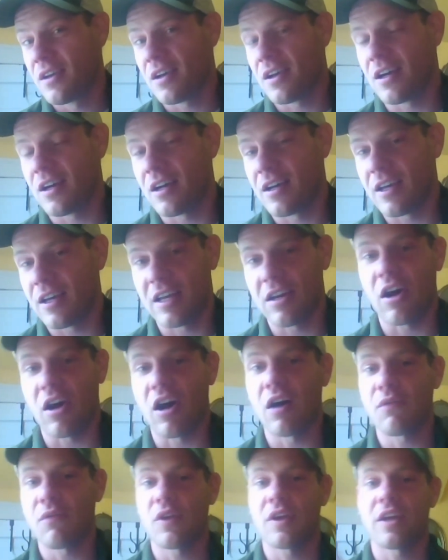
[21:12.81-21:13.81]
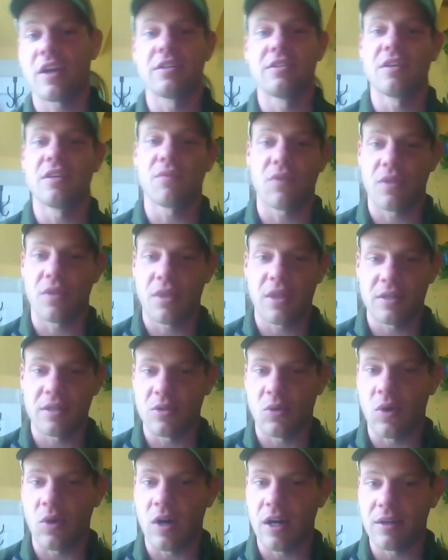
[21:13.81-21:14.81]
and offering a different thing
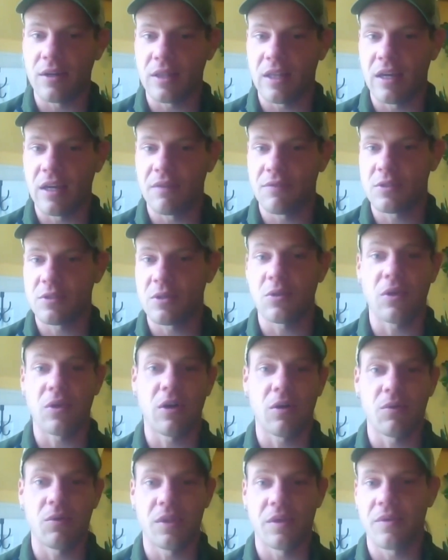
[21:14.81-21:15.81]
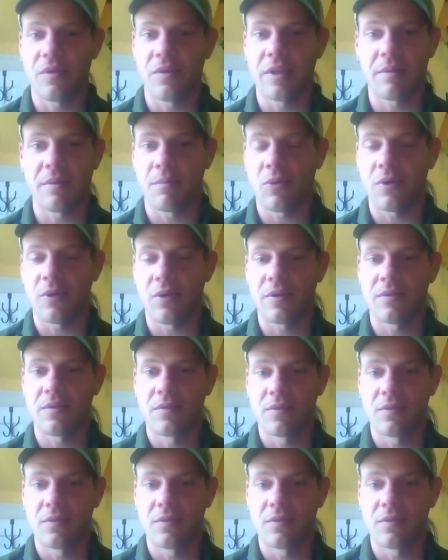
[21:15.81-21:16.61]
to wildlife. So they're all really, really important.